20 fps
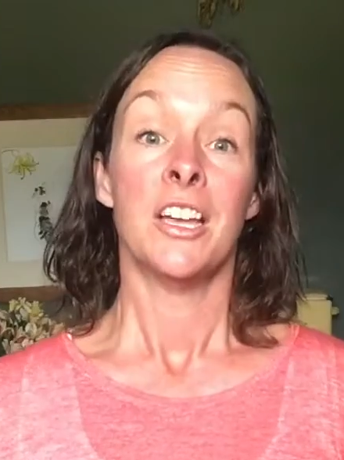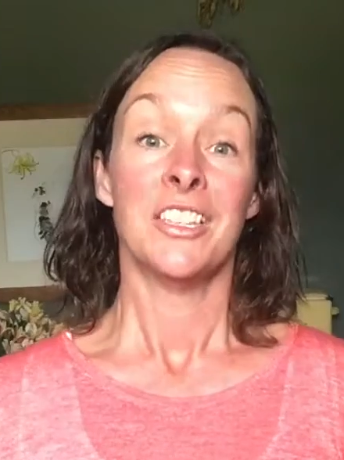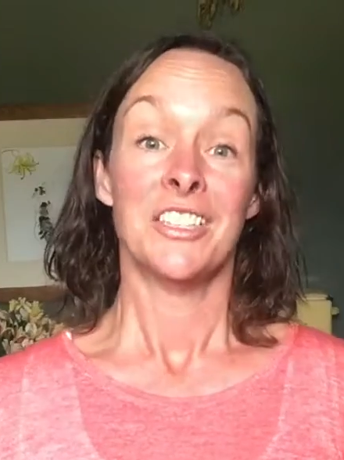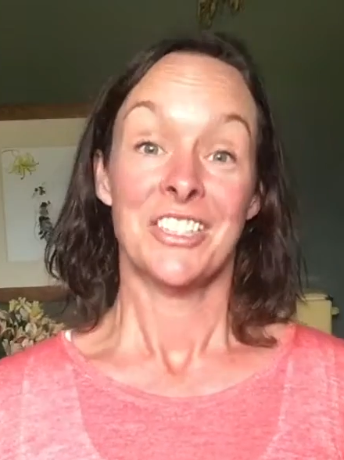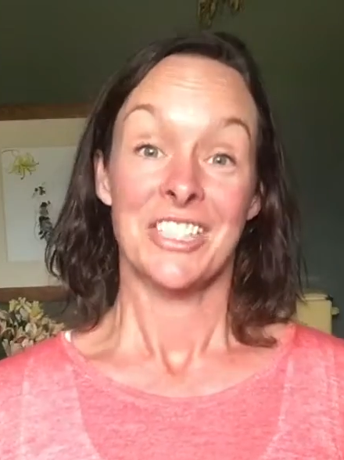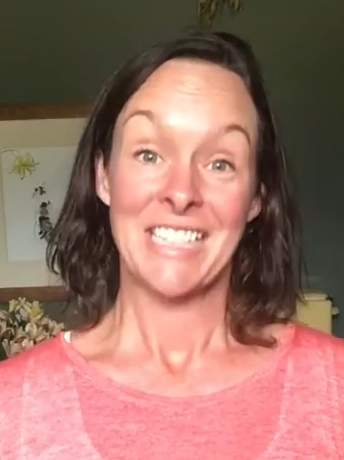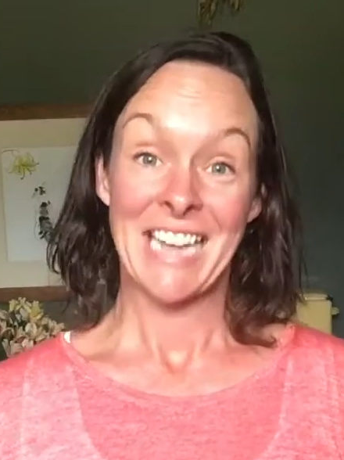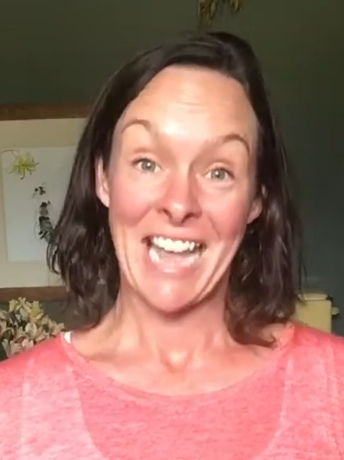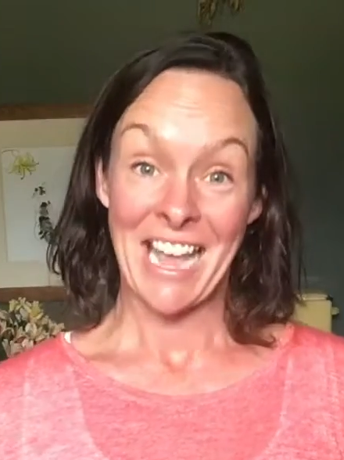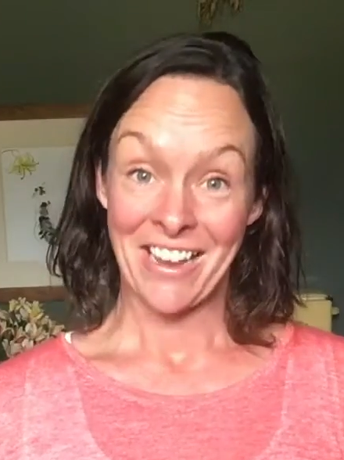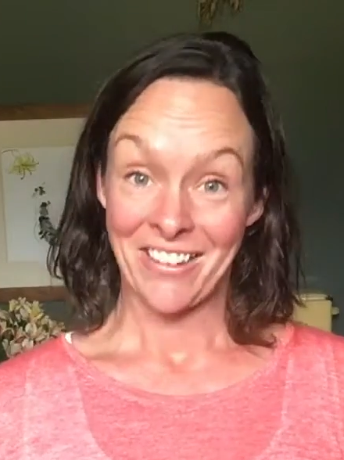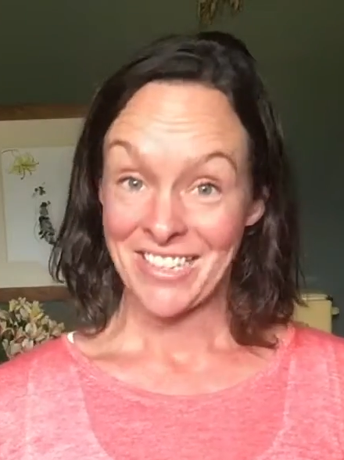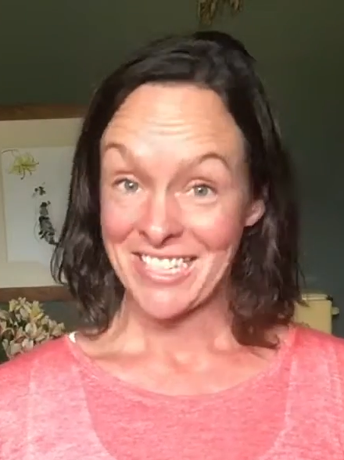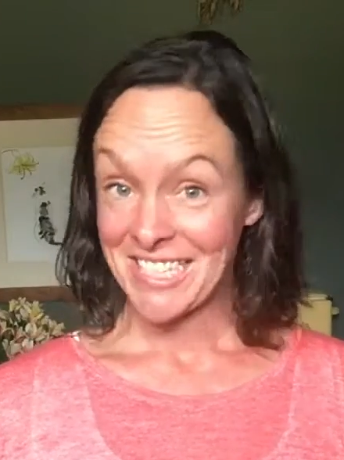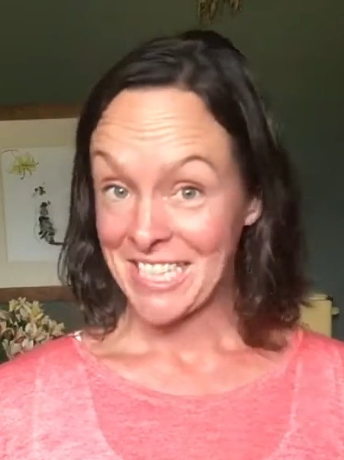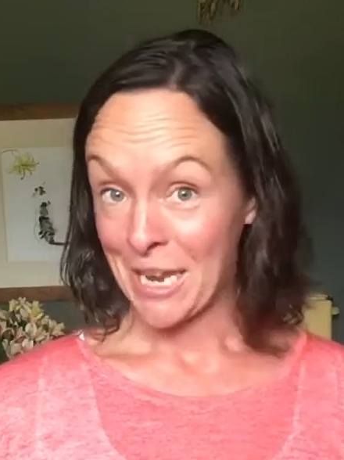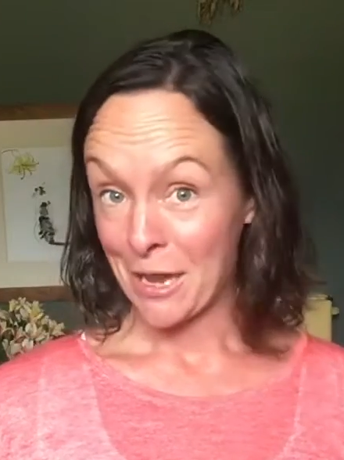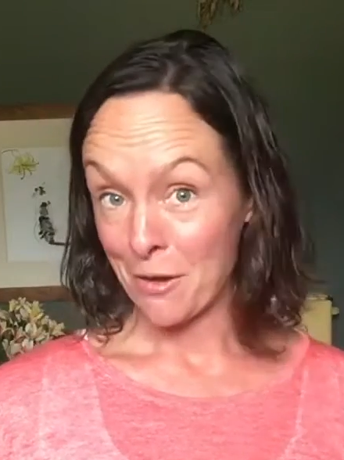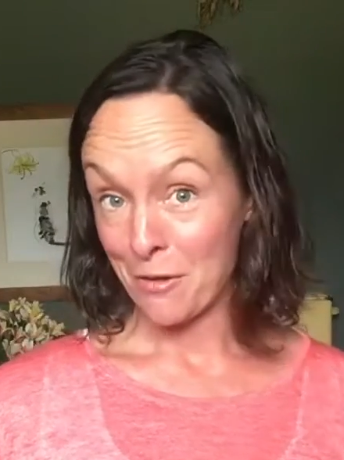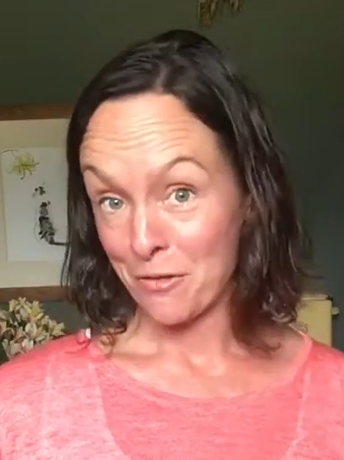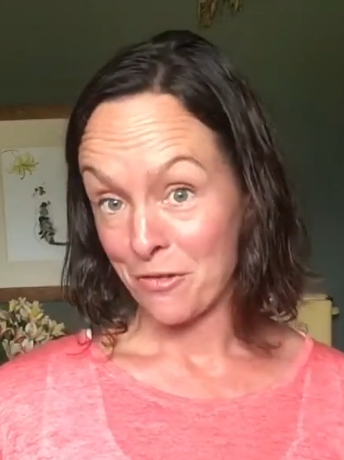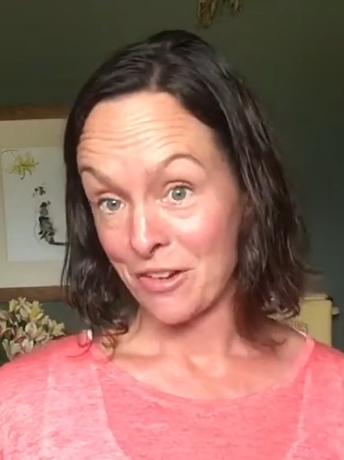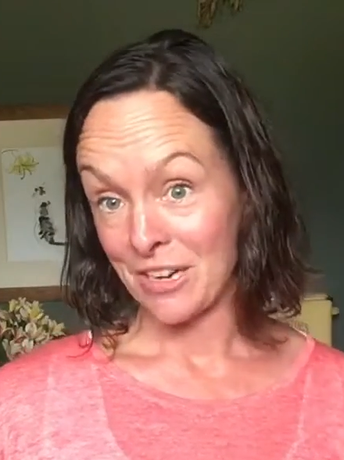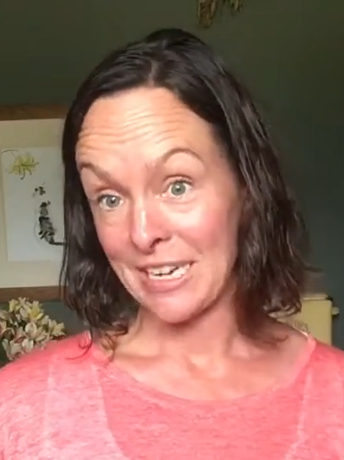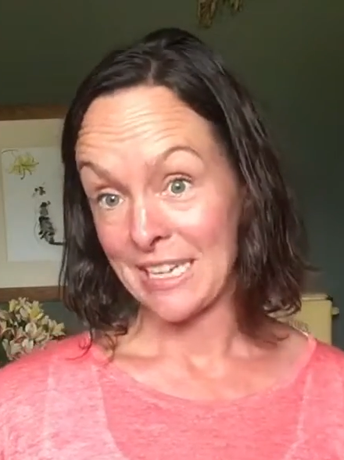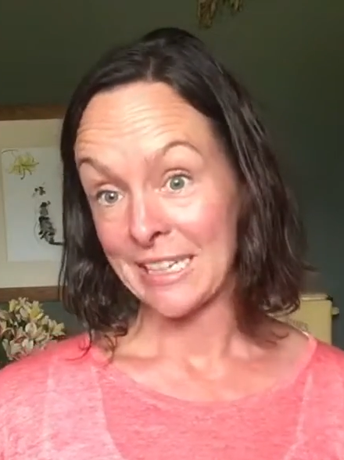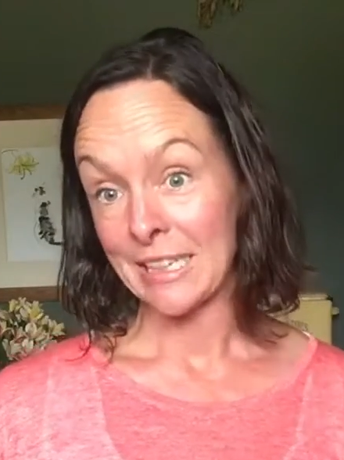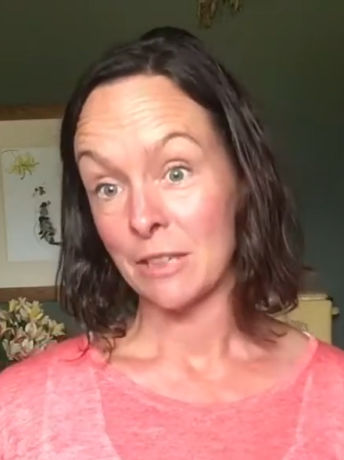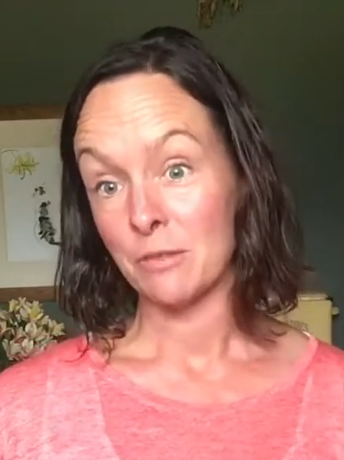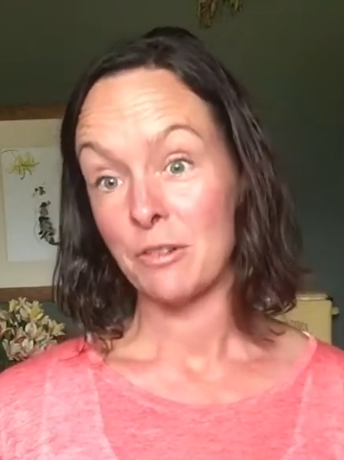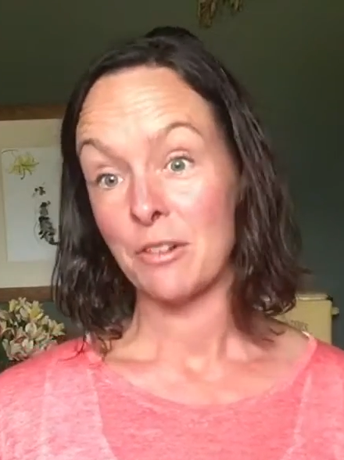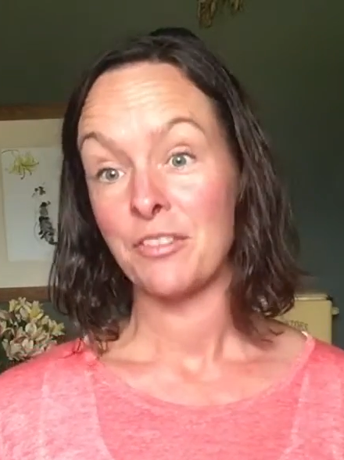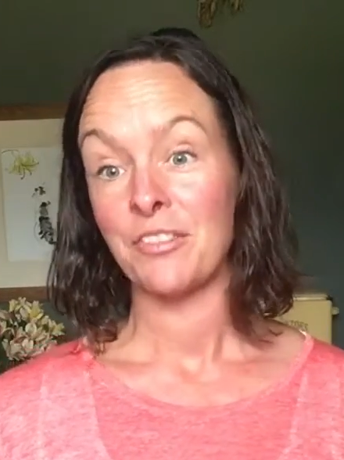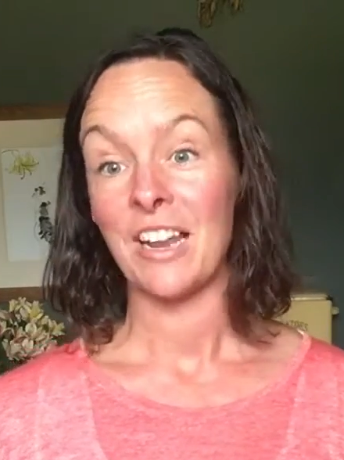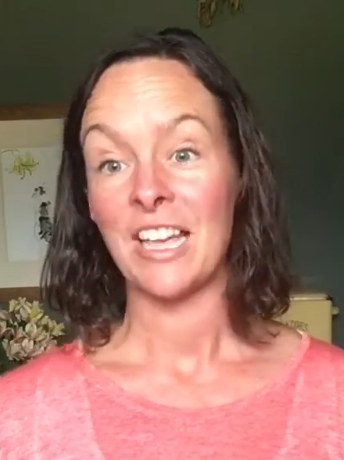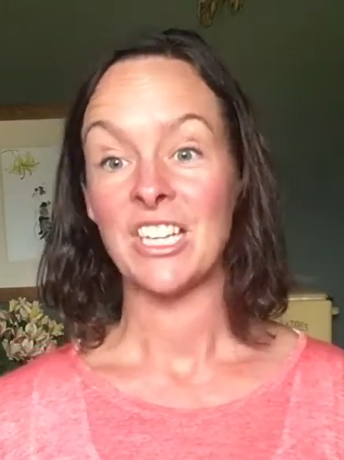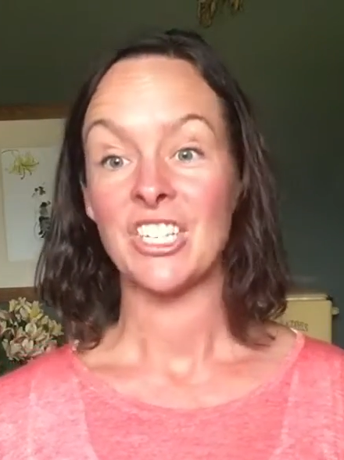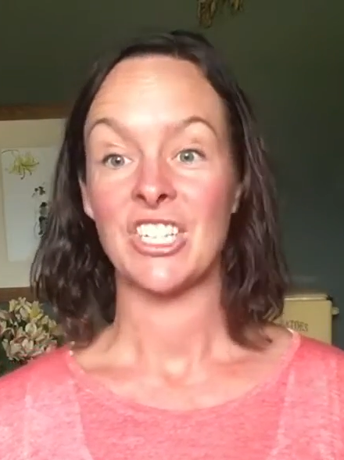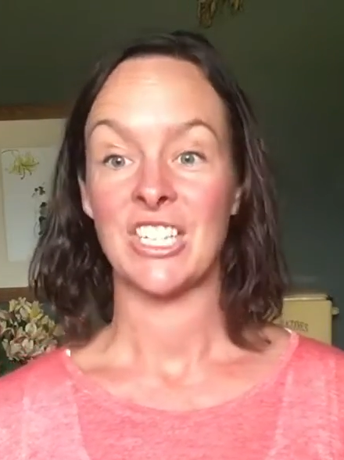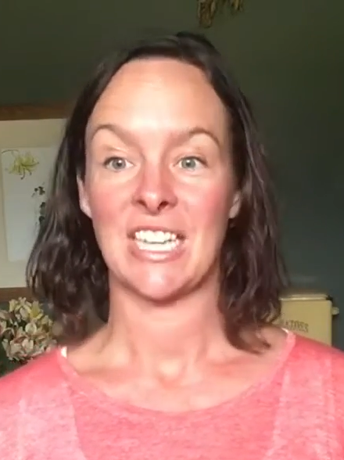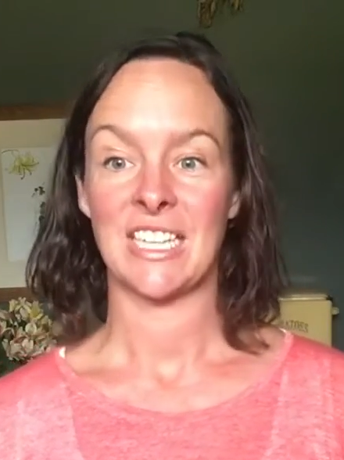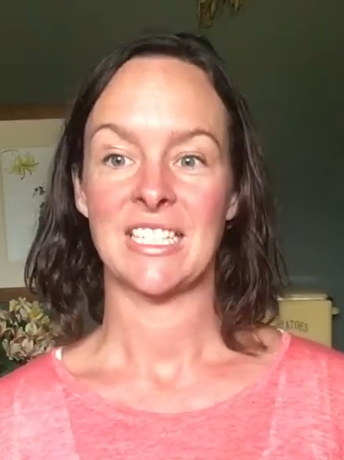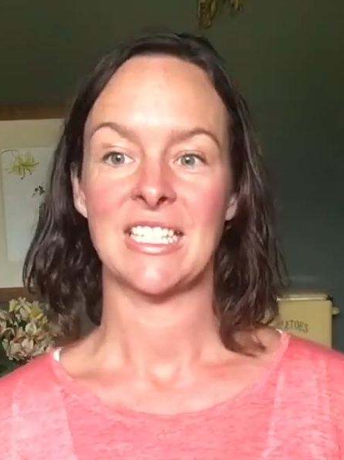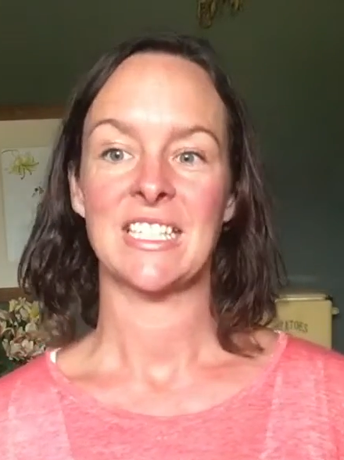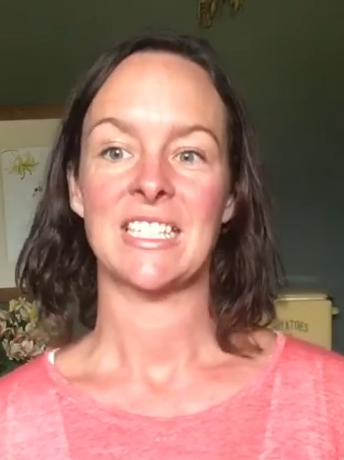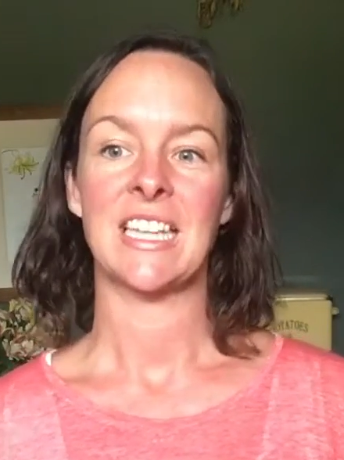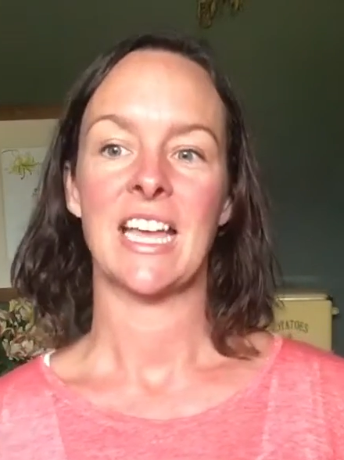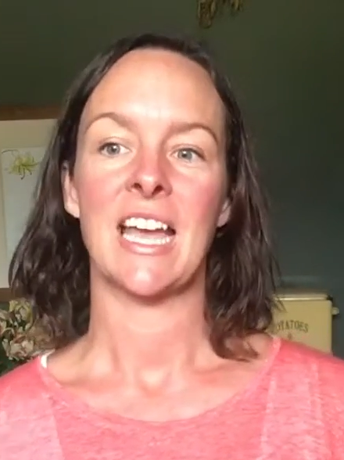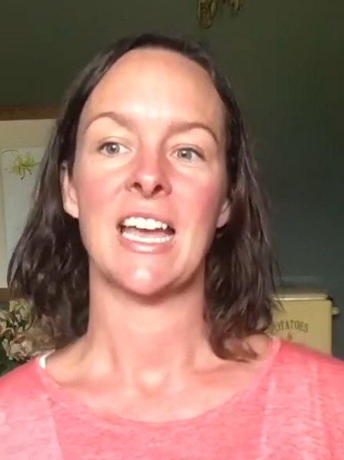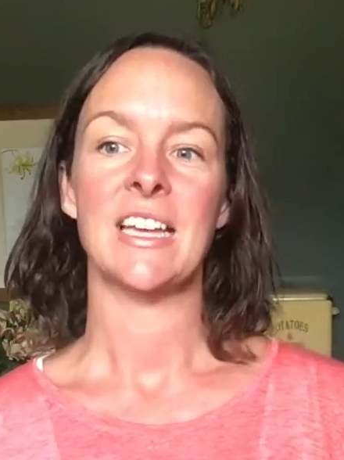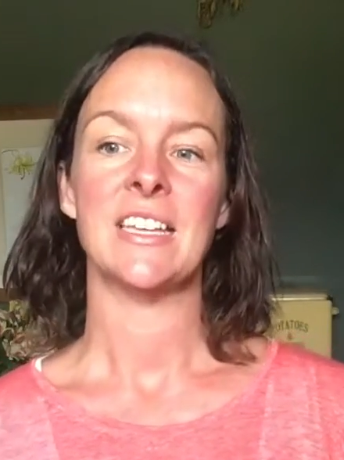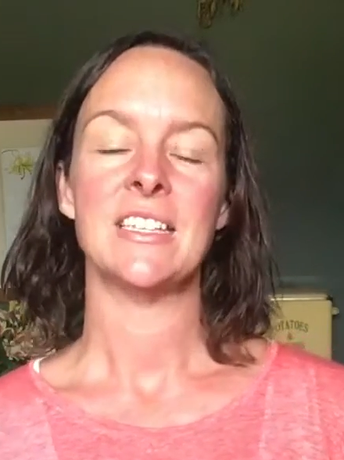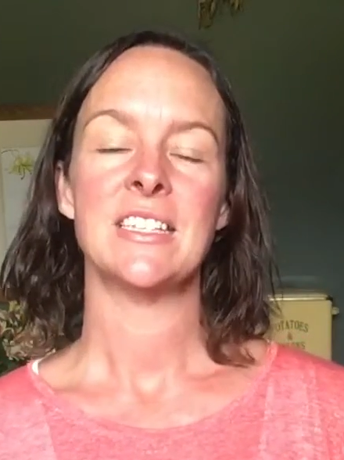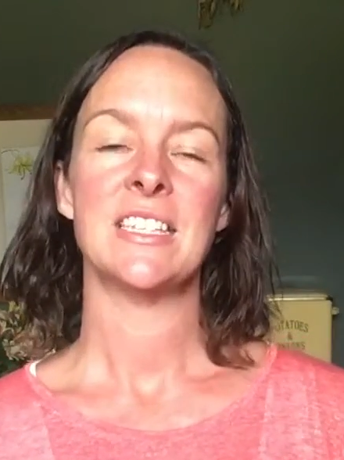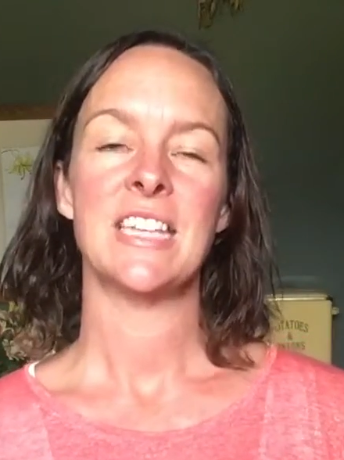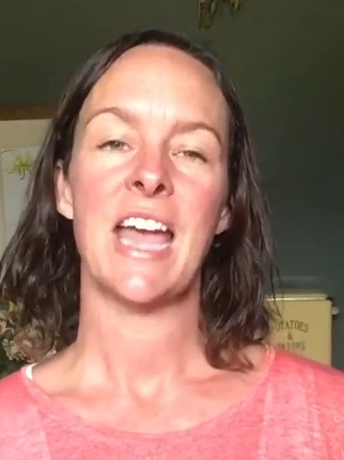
So now it's time for a little reflection exercise